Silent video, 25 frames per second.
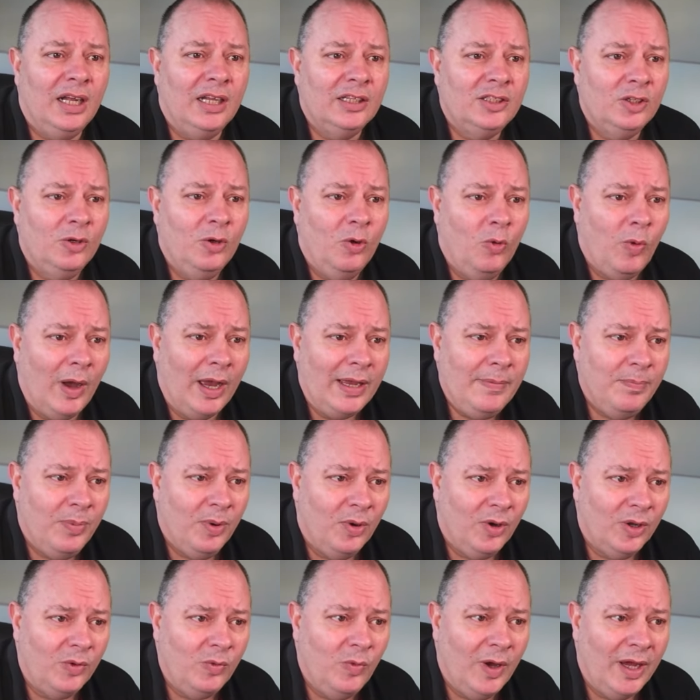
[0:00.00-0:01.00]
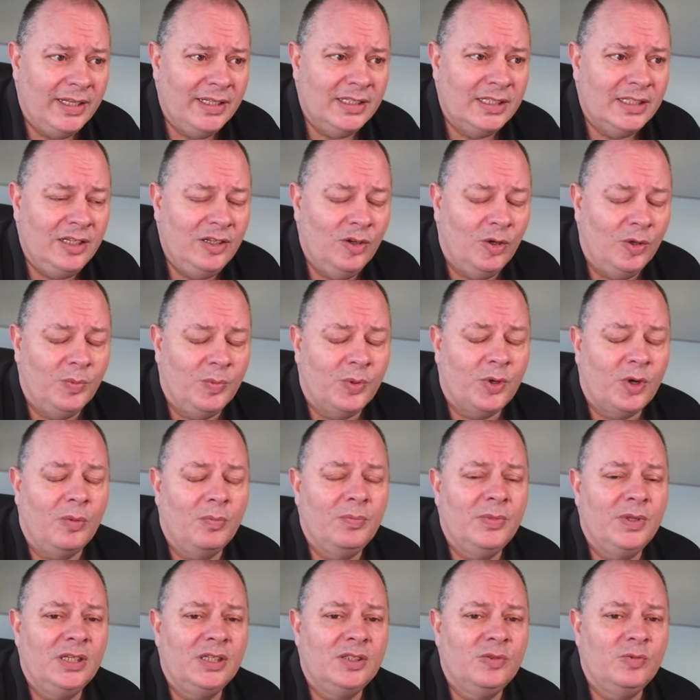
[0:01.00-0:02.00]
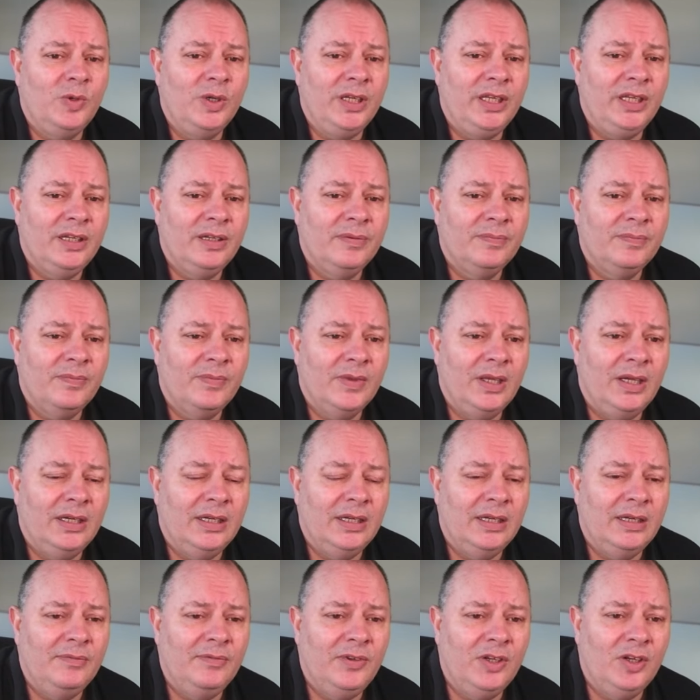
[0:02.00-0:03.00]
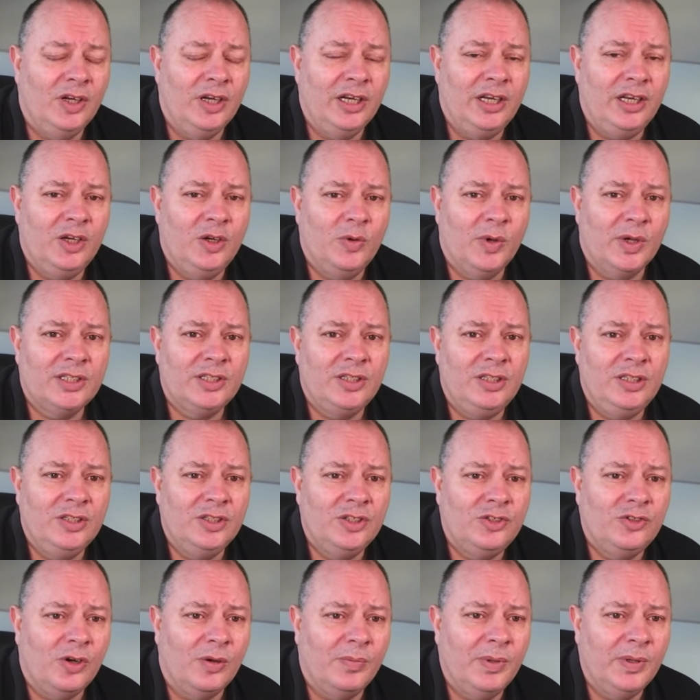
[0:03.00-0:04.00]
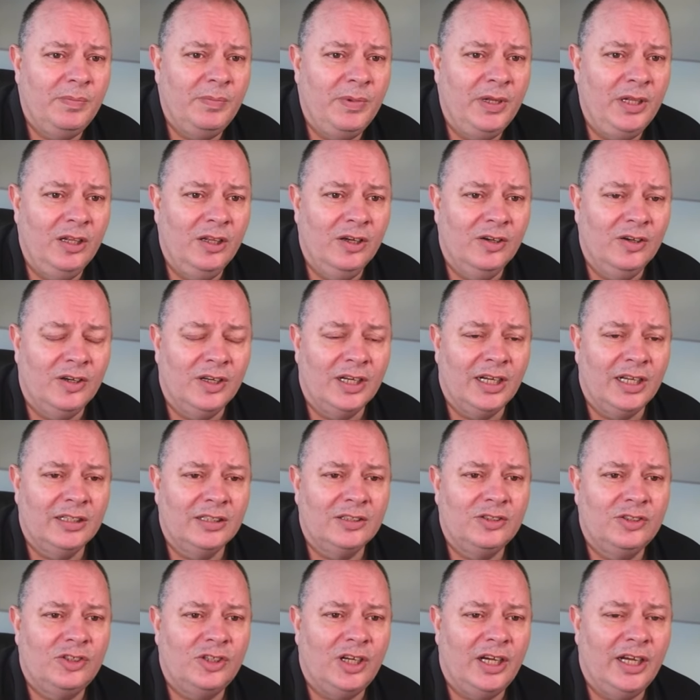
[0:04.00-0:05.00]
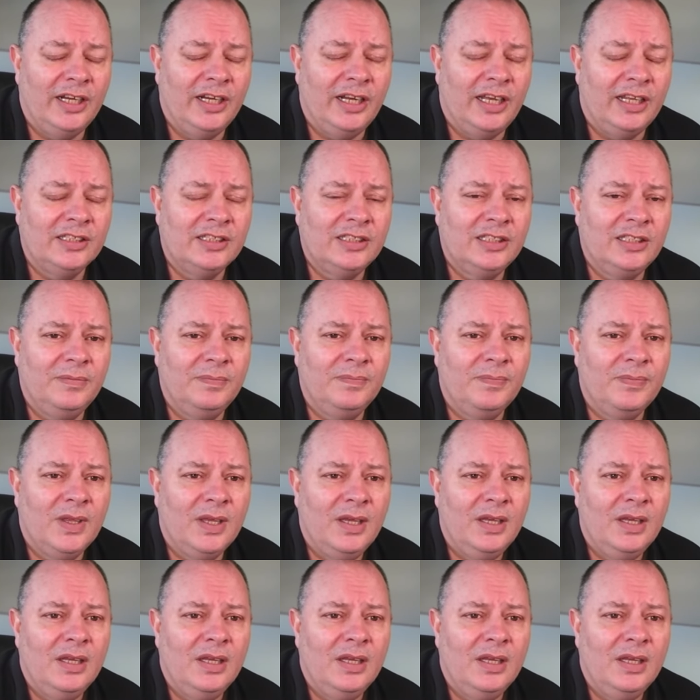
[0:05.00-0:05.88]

I'll do a whiteboard Wednesday on prop this week. Um, if you've got any questions, drop it below and I'll try and answer them.